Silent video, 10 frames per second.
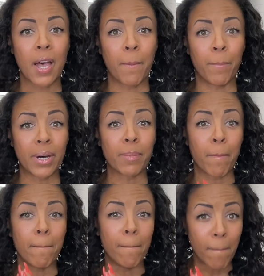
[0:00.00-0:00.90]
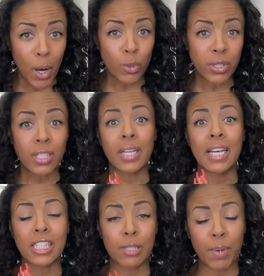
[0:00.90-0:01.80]
But most
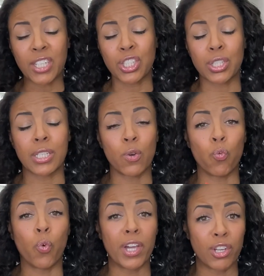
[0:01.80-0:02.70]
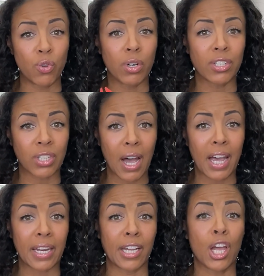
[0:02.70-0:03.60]
especially when you are
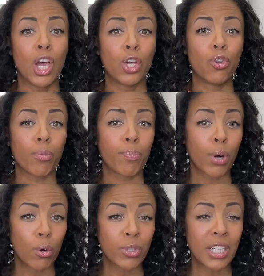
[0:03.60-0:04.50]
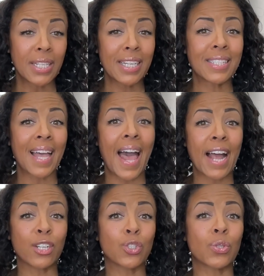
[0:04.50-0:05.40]
dieting, your protein needs
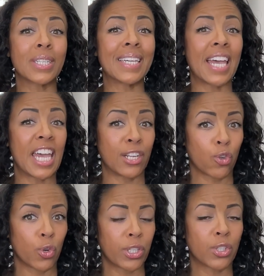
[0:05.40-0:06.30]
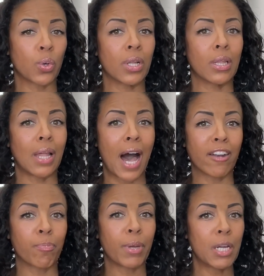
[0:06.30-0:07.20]
actually increase. So a lot
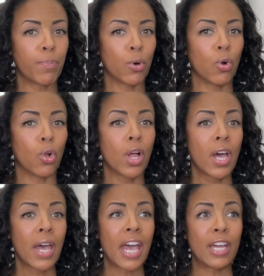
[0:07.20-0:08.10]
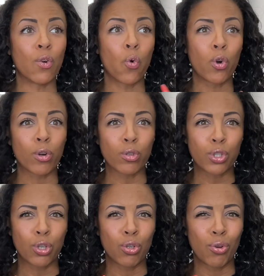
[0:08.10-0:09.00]
of people, in order
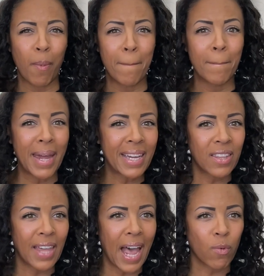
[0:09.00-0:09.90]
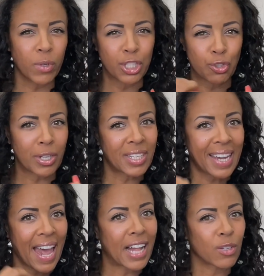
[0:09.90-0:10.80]
to make that restricted
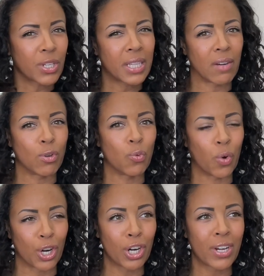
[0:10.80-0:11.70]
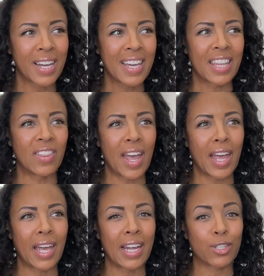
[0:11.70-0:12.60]
calorie level work,
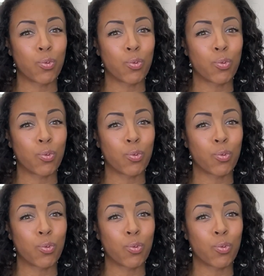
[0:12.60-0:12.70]
they